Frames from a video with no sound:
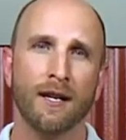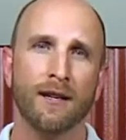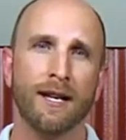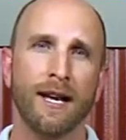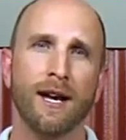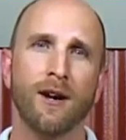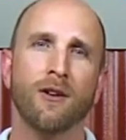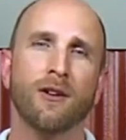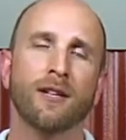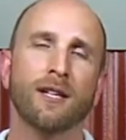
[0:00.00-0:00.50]

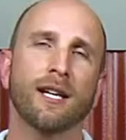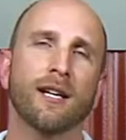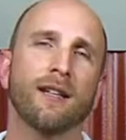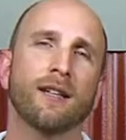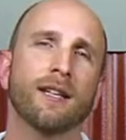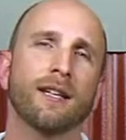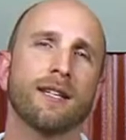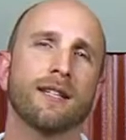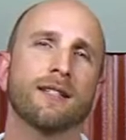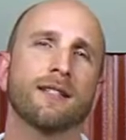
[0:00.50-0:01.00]
Now,
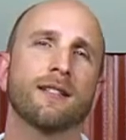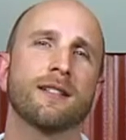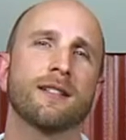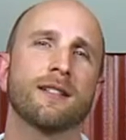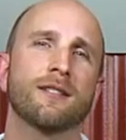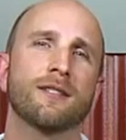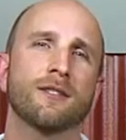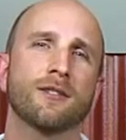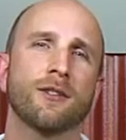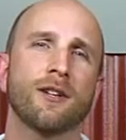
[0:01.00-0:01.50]
Kelly is an
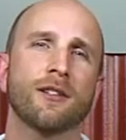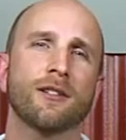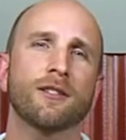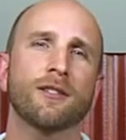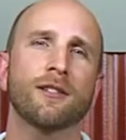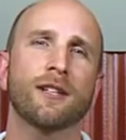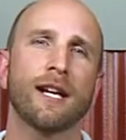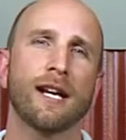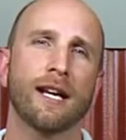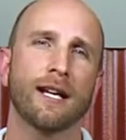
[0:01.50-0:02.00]

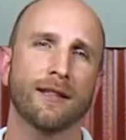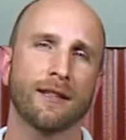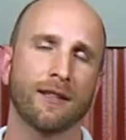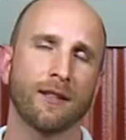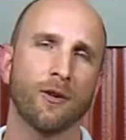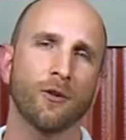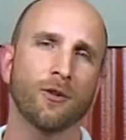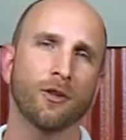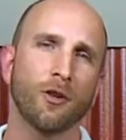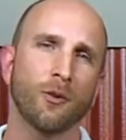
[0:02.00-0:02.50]
instructor at
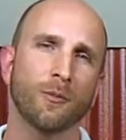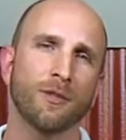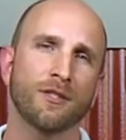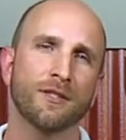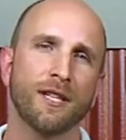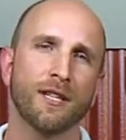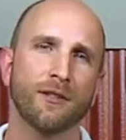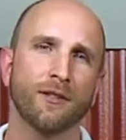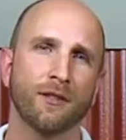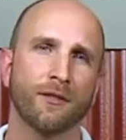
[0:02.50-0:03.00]
the Oklahoma
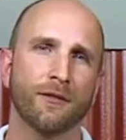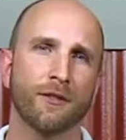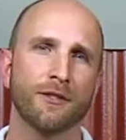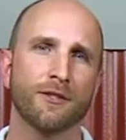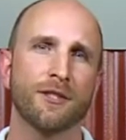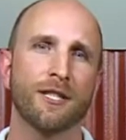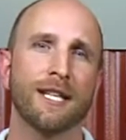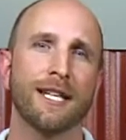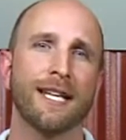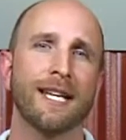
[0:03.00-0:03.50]
State
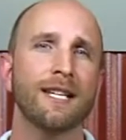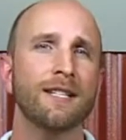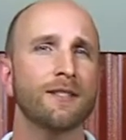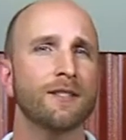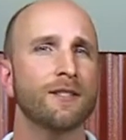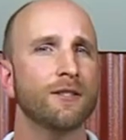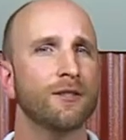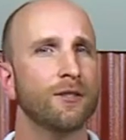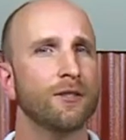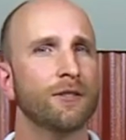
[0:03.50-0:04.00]
University
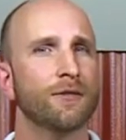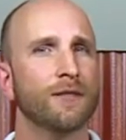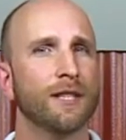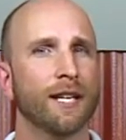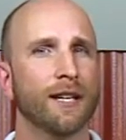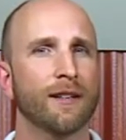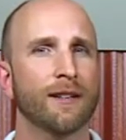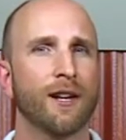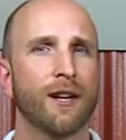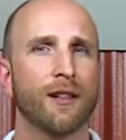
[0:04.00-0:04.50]
Institute of
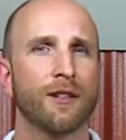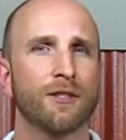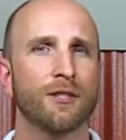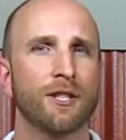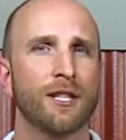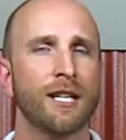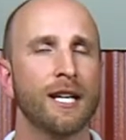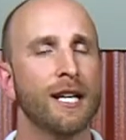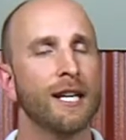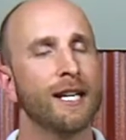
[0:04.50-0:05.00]

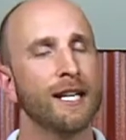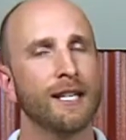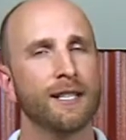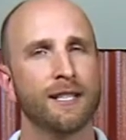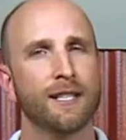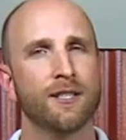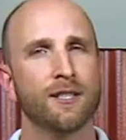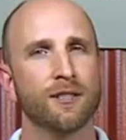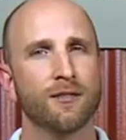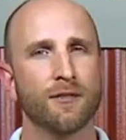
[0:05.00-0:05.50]
Technology. He
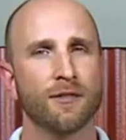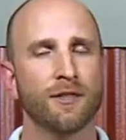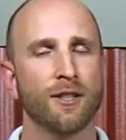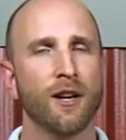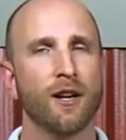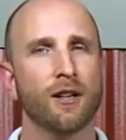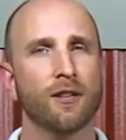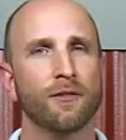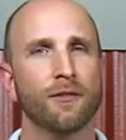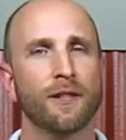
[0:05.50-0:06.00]
teaches
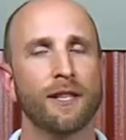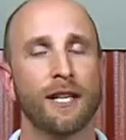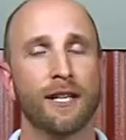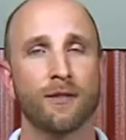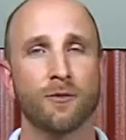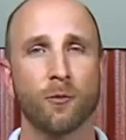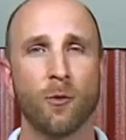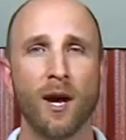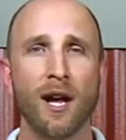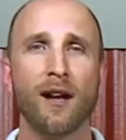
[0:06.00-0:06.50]
photography
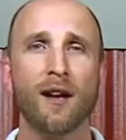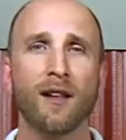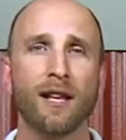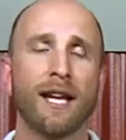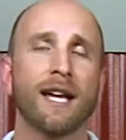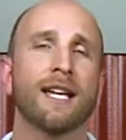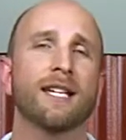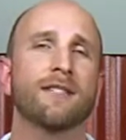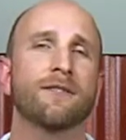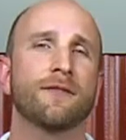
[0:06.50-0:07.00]
as well
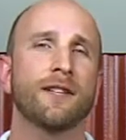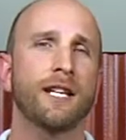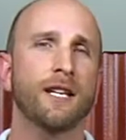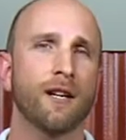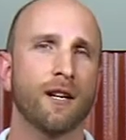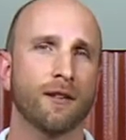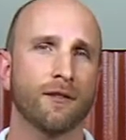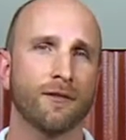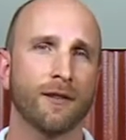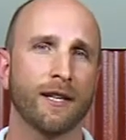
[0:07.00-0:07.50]
as
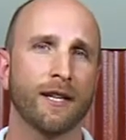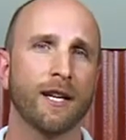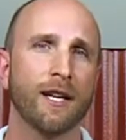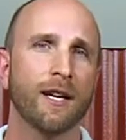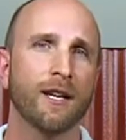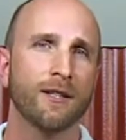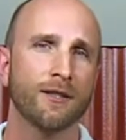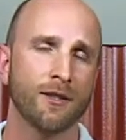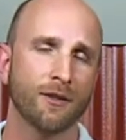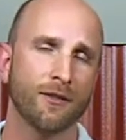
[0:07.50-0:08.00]
videography.
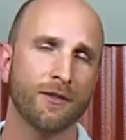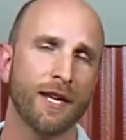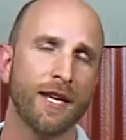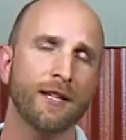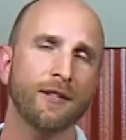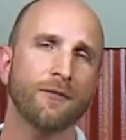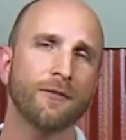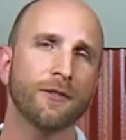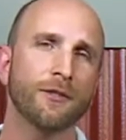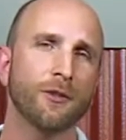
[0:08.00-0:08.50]
So,
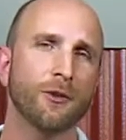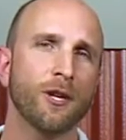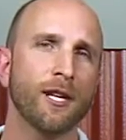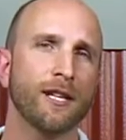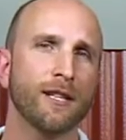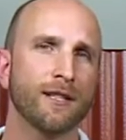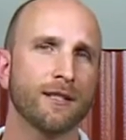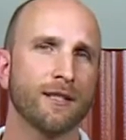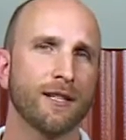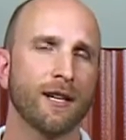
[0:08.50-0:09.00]
thank you for
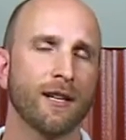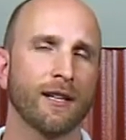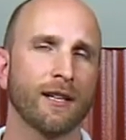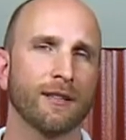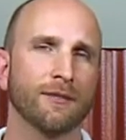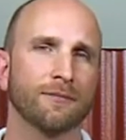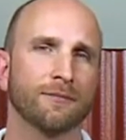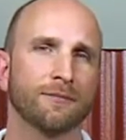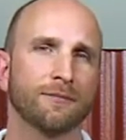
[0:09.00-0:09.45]
joining us, Kelly.